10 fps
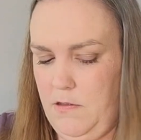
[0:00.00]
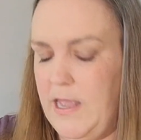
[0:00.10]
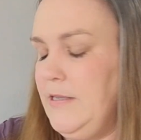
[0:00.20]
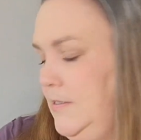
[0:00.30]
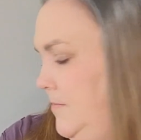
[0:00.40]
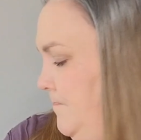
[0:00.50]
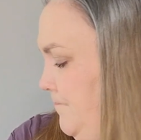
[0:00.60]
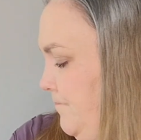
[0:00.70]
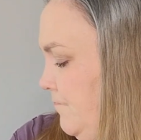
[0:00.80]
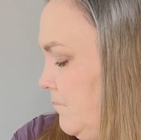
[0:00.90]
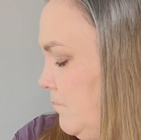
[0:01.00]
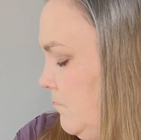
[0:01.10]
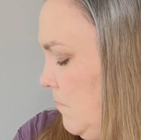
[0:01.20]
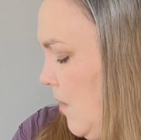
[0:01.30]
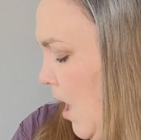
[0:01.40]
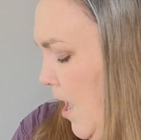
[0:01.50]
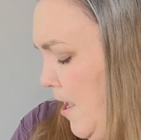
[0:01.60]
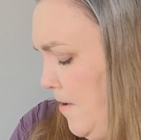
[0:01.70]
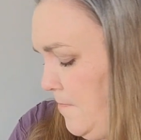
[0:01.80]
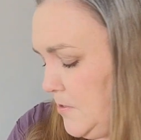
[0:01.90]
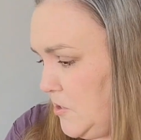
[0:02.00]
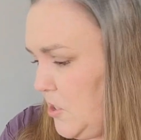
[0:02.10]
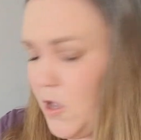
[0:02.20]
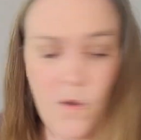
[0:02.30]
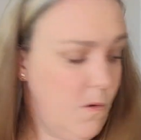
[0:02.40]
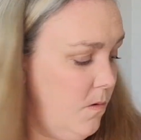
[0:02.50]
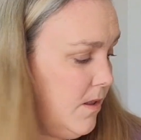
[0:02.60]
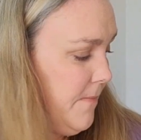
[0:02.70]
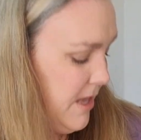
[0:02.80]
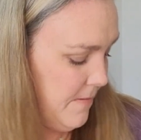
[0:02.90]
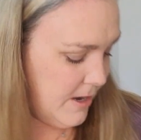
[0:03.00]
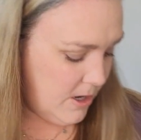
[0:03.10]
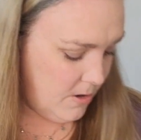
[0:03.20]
Yes. So let me get my